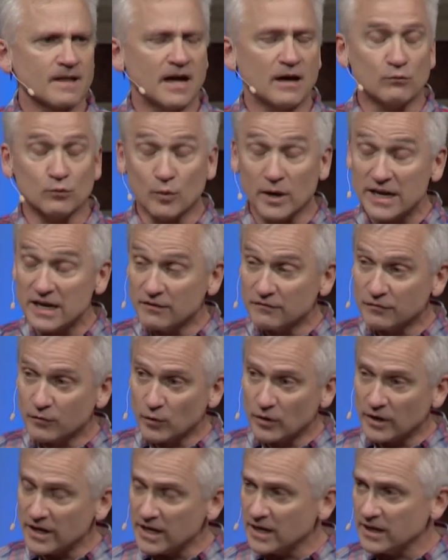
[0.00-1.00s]
I was waiting
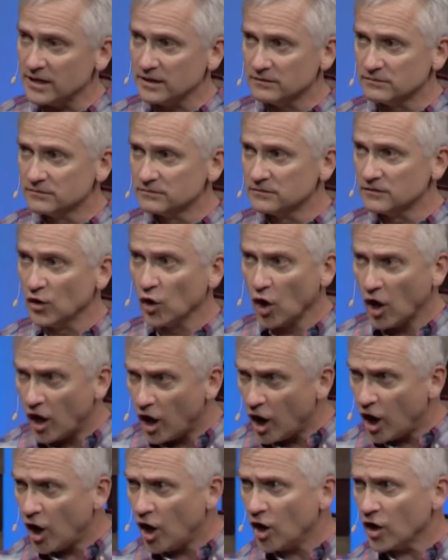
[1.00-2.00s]
for a
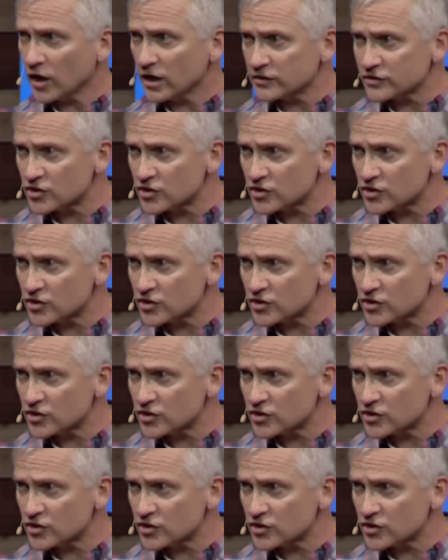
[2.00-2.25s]
long,